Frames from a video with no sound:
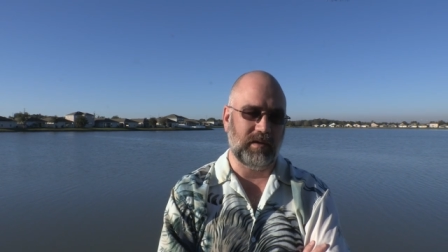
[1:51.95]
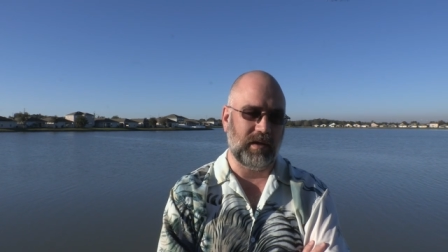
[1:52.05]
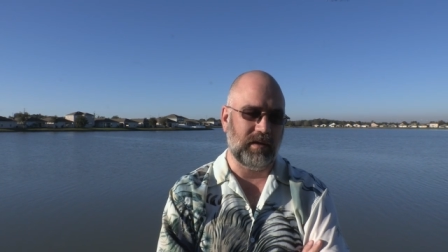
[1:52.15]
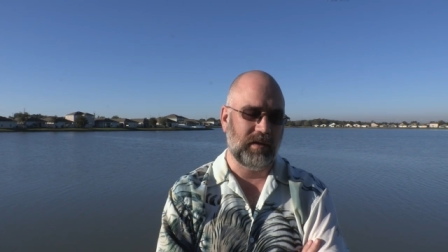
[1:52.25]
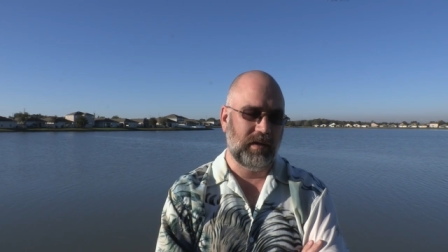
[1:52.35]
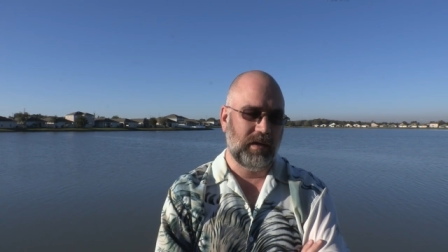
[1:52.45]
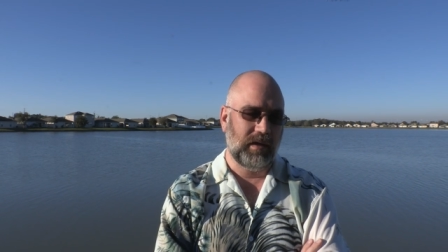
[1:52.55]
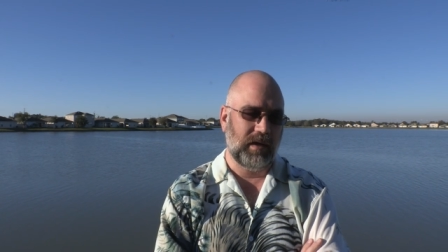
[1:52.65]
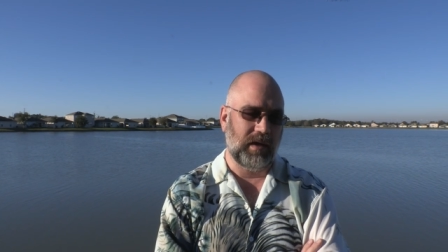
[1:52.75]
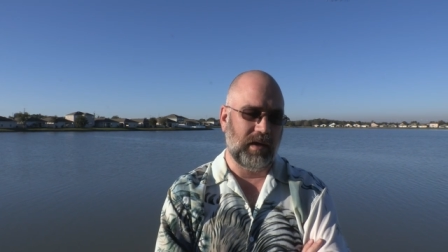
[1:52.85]
Uh,
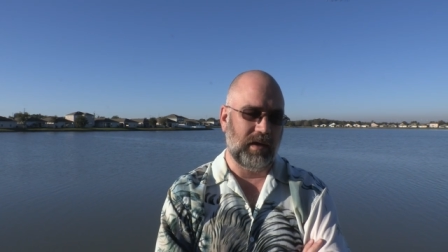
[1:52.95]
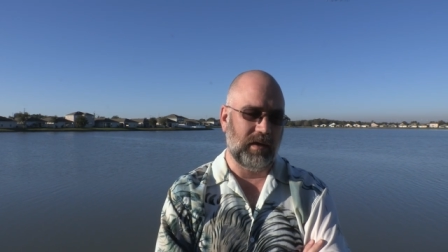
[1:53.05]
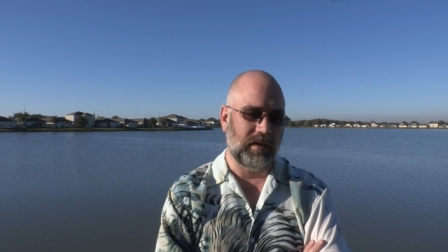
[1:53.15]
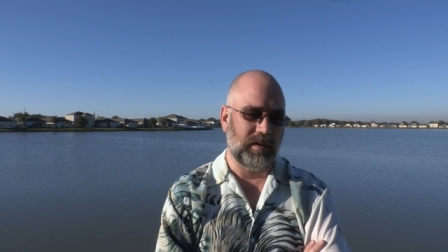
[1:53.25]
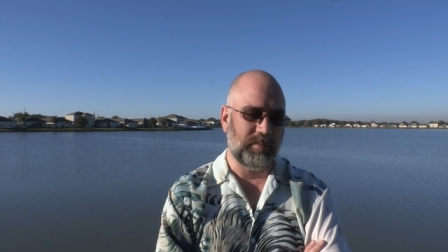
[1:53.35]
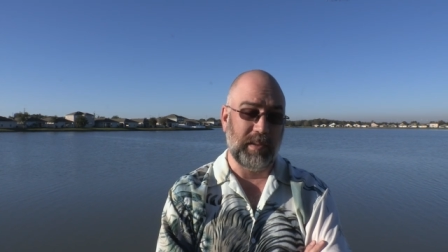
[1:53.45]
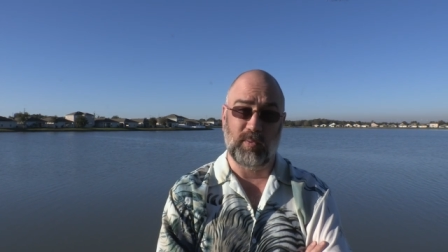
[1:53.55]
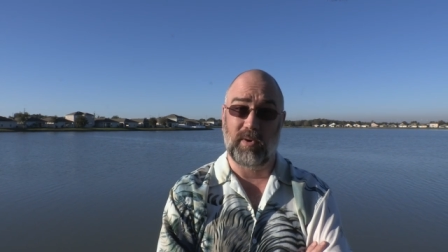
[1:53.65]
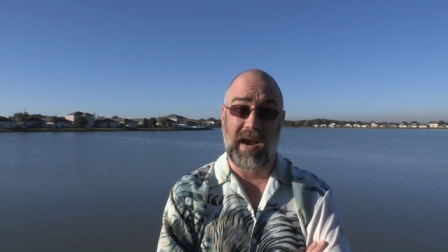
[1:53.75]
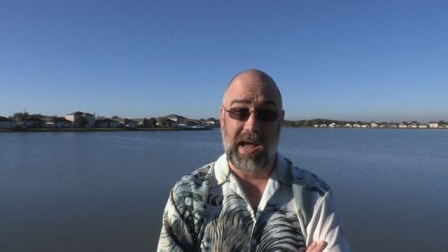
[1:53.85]
uh,
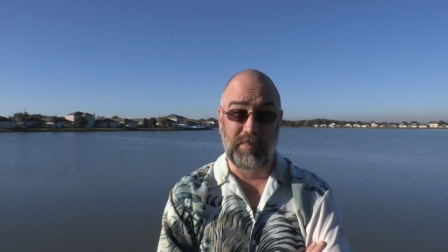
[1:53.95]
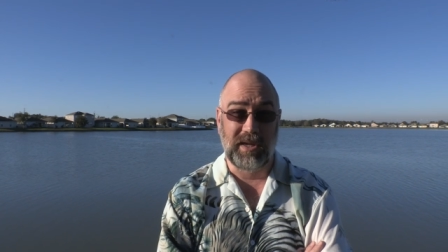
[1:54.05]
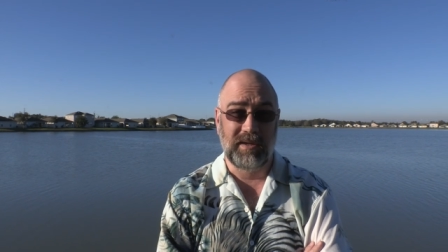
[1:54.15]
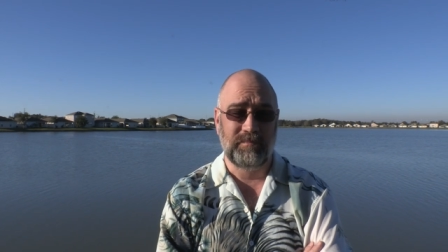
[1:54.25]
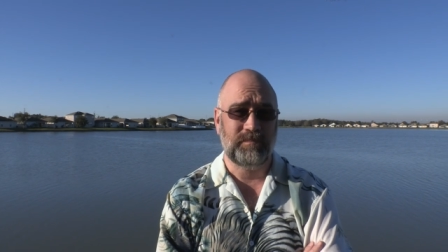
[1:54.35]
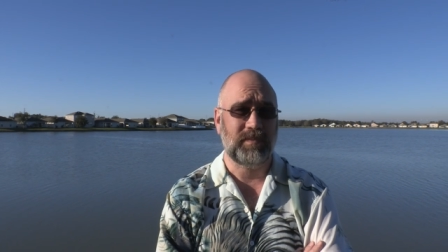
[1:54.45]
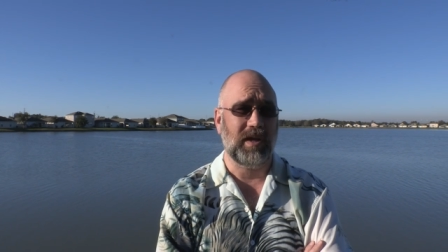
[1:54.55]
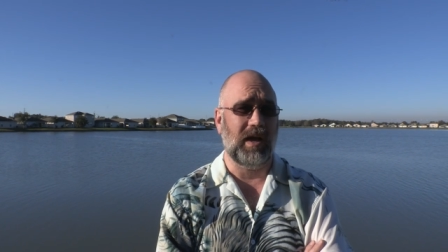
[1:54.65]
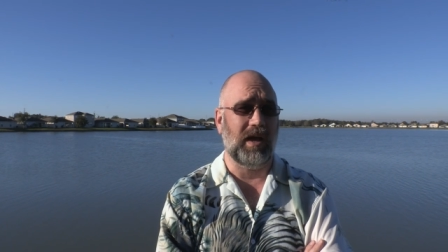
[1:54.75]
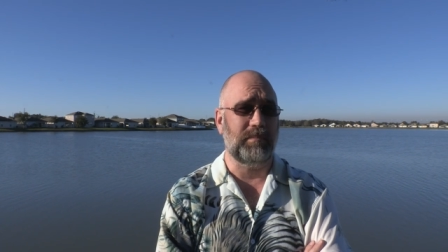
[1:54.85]
people were happy.
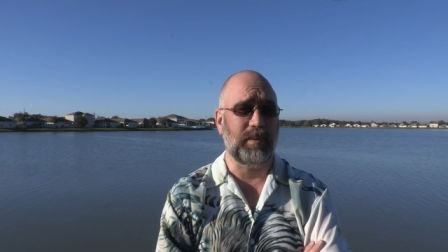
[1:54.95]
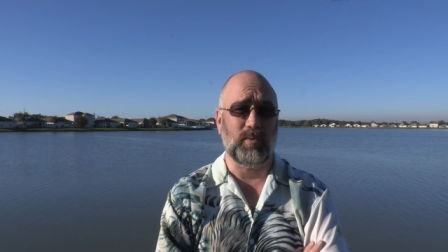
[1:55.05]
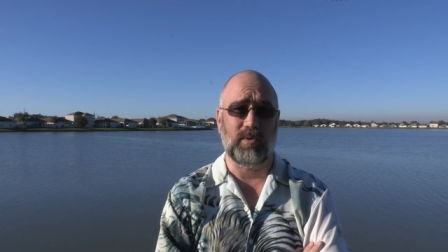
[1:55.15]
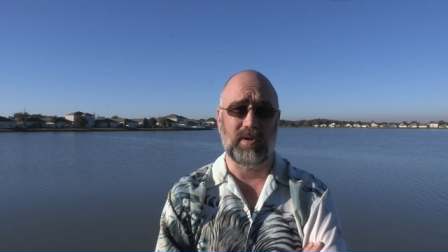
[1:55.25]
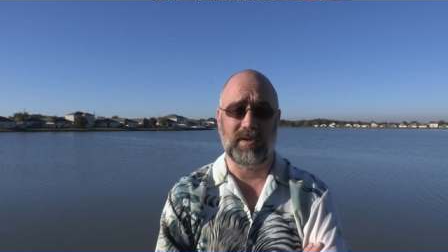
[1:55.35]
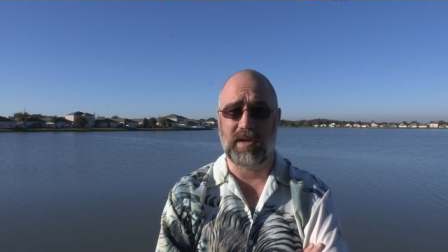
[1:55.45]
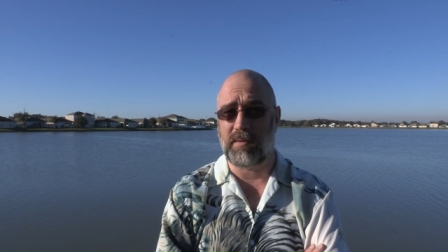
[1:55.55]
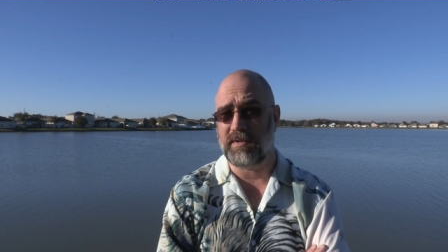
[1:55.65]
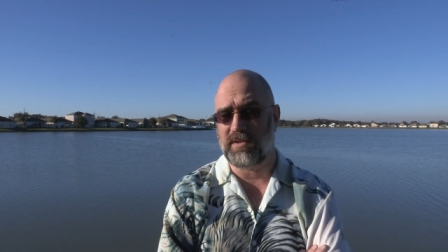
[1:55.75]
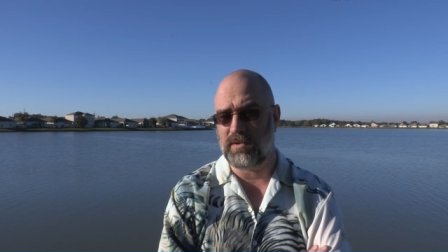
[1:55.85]
Uh, people were
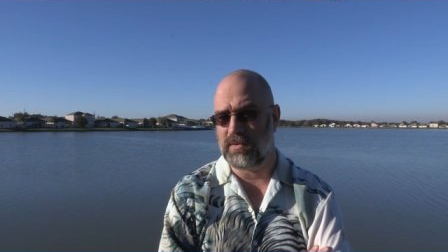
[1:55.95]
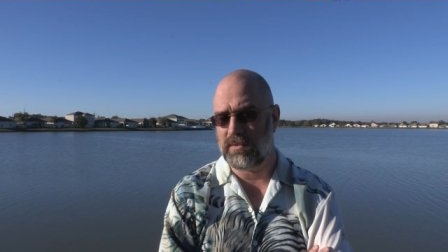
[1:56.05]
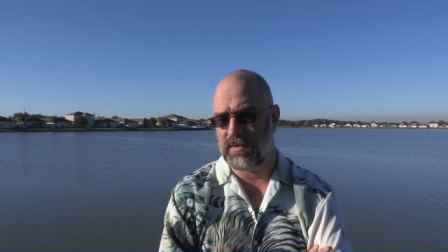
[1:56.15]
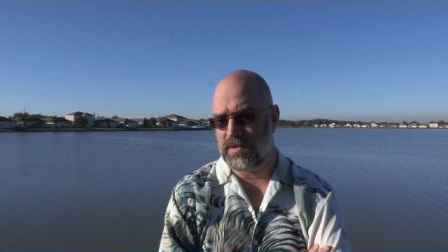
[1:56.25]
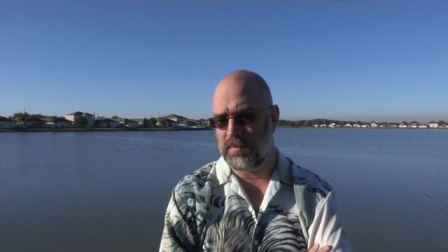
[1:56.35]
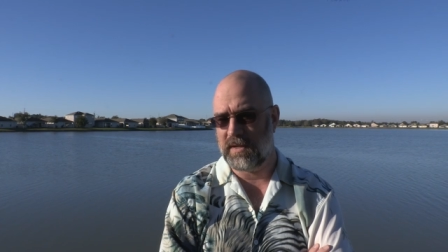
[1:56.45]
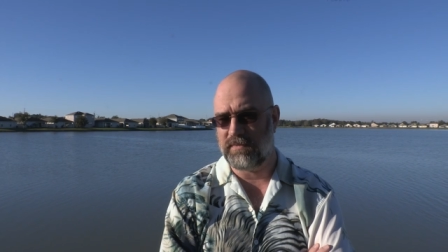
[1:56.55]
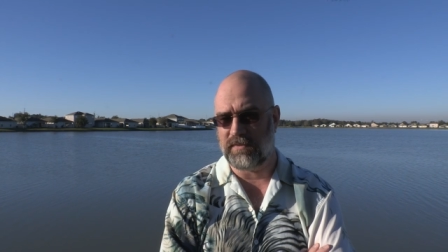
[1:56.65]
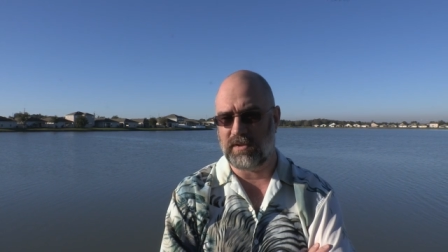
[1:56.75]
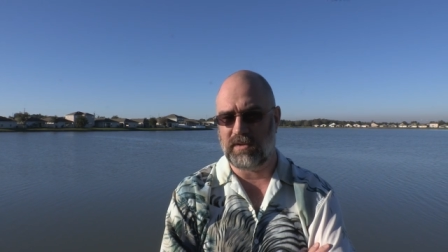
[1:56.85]
coming to, to me
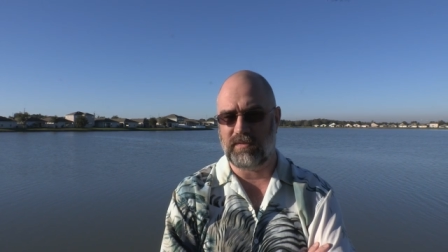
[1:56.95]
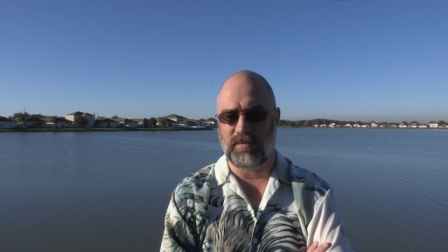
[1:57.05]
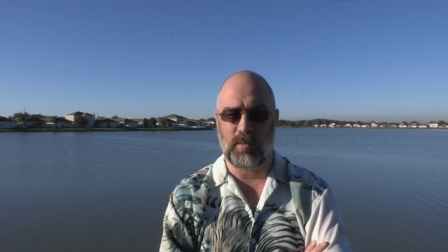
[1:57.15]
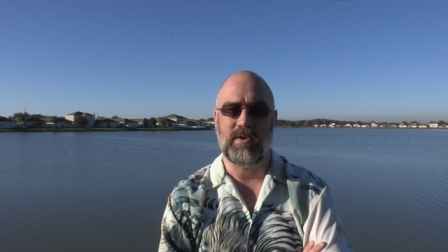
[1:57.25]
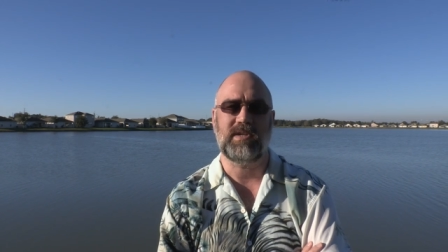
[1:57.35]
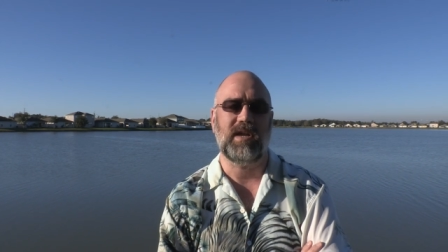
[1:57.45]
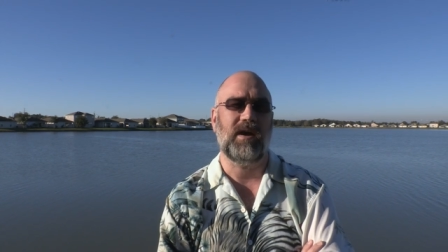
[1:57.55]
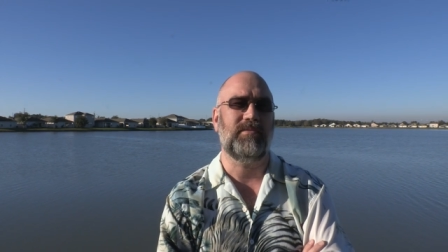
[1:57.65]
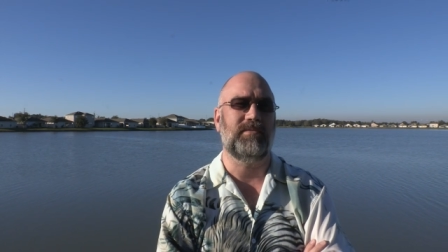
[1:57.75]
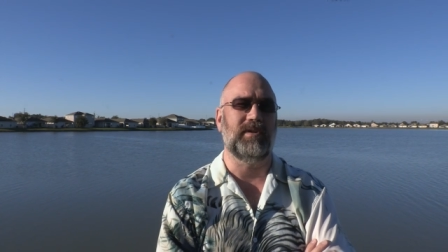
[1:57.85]
for, for more
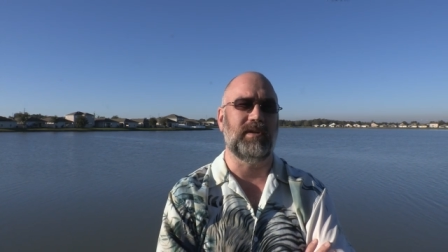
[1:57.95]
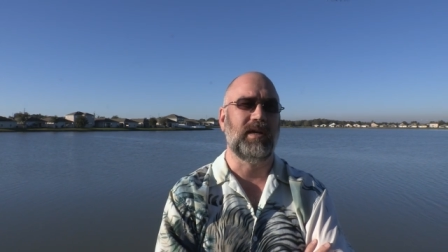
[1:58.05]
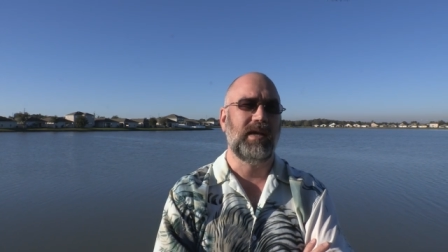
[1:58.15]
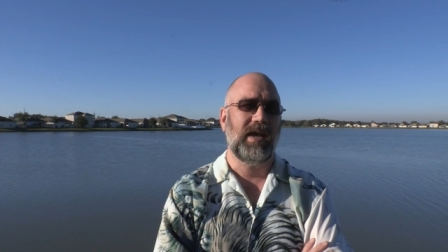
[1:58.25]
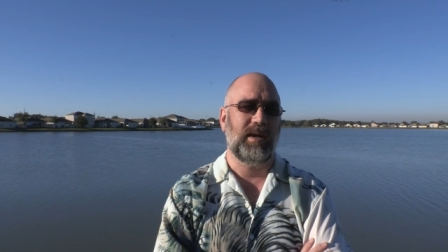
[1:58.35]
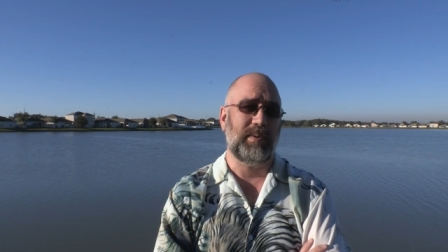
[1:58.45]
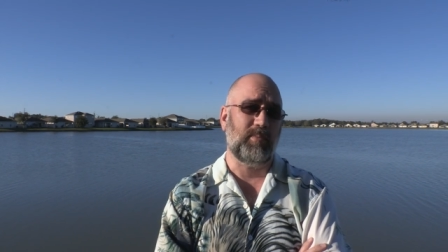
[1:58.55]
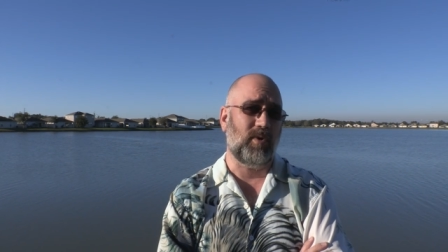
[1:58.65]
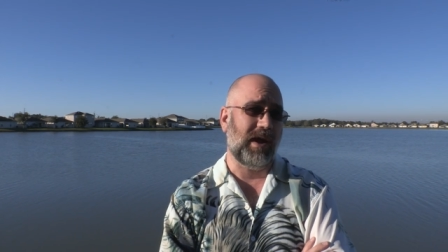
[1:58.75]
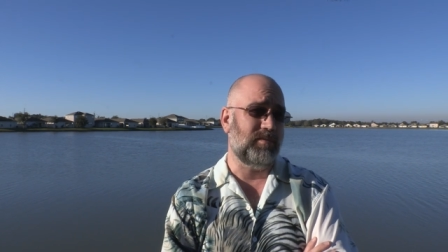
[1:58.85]
stuff, and, and
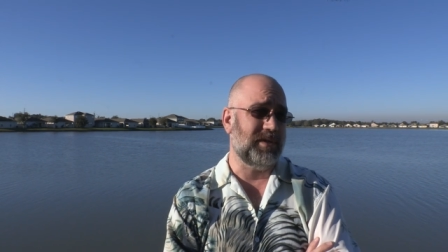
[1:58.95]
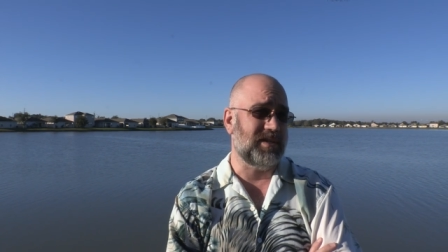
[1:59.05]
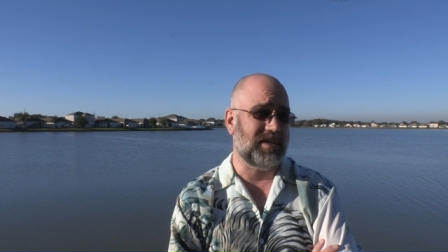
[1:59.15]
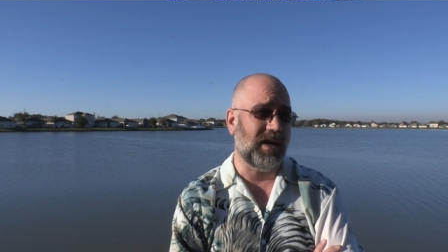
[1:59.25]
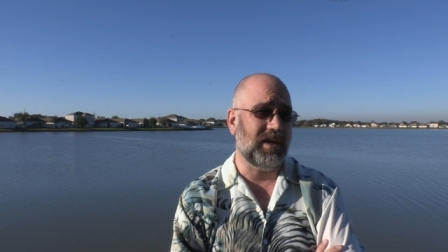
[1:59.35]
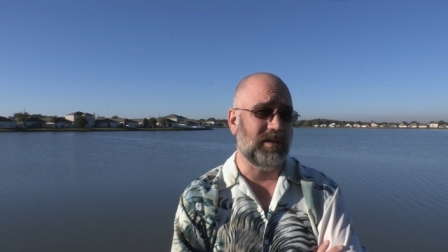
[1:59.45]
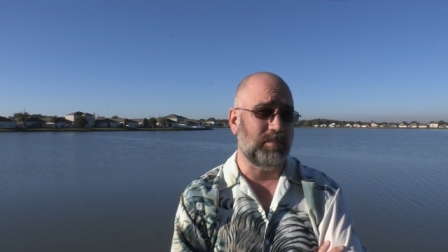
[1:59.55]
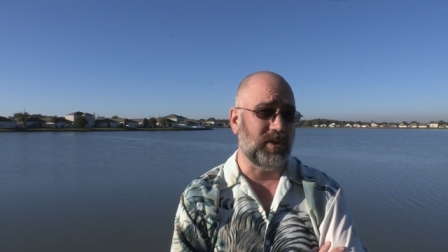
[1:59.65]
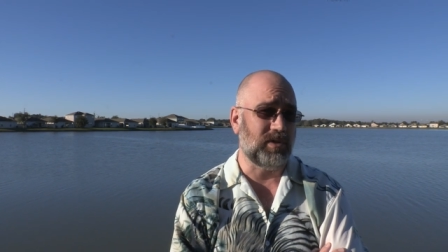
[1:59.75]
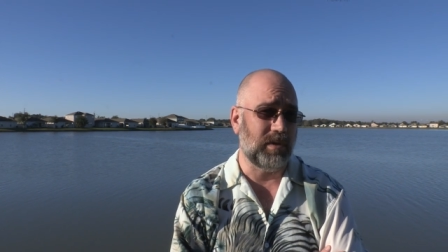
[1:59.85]
people were having me design
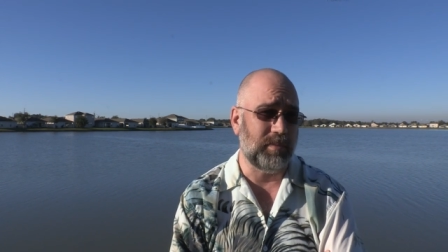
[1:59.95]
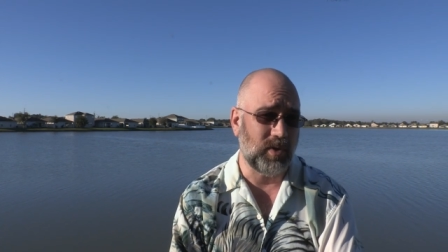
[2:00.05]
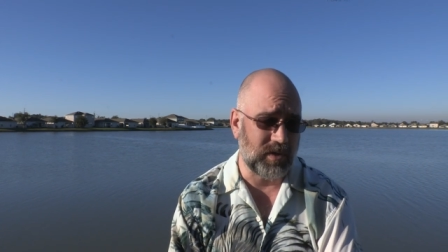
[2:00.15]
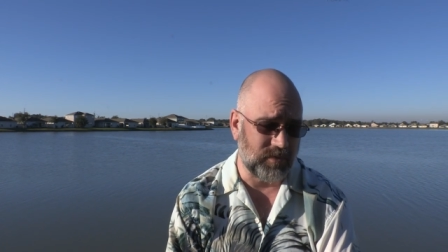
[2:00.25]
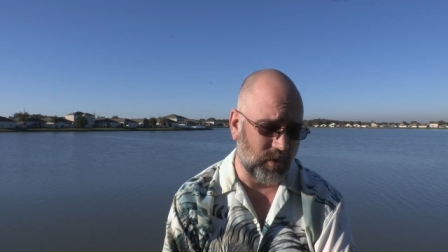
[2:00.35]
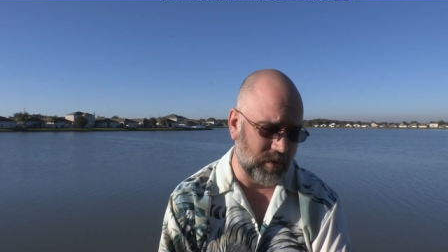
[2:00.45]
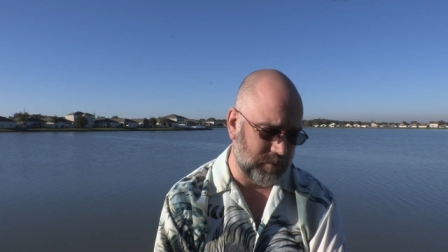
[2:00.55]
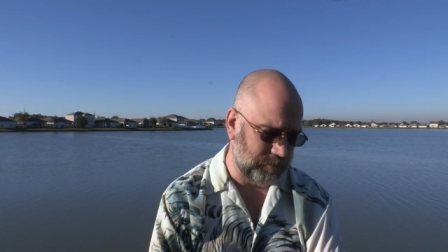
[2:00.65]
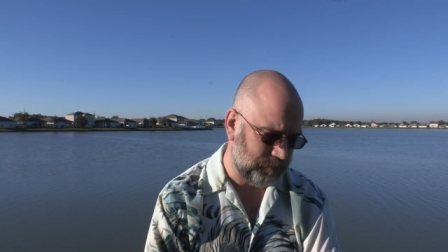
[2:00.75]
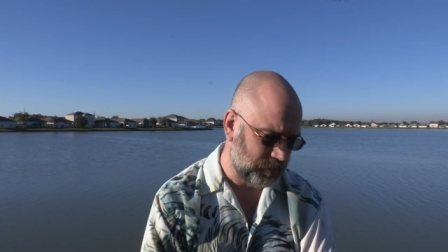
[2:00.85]
and build computers for them.